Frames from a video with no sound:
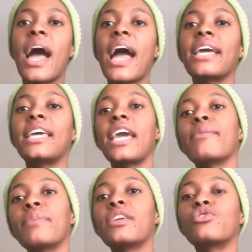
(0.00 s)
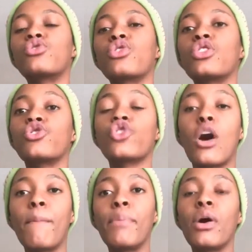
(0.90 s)
I came into the
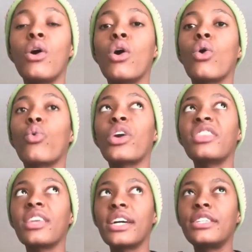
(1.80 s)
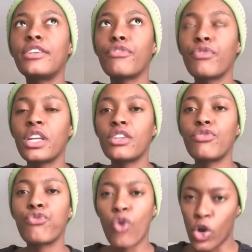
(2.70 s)
shop with a different
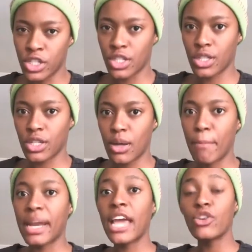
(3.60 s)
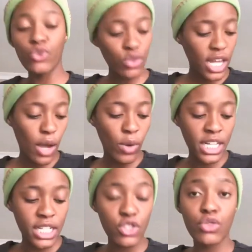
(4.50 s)
font. But I knew that I
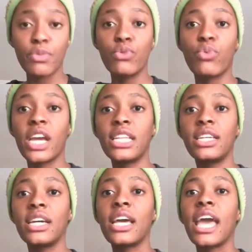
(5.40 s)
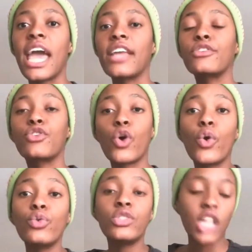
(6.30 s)
wanted it to be red and
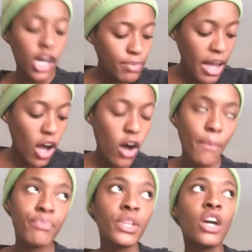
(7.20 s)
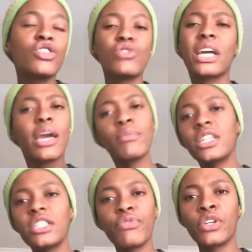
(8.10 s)
go down my arm. So I came
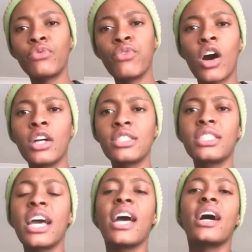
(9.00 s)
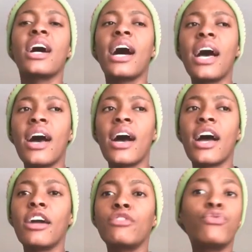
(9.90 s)
with a different font.
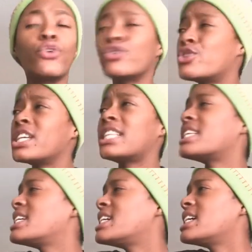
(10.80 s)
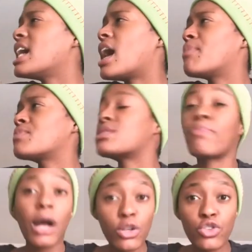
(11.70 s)
Unfortunately,
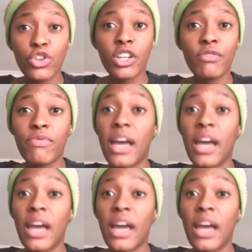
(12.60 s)
Sparks couldn't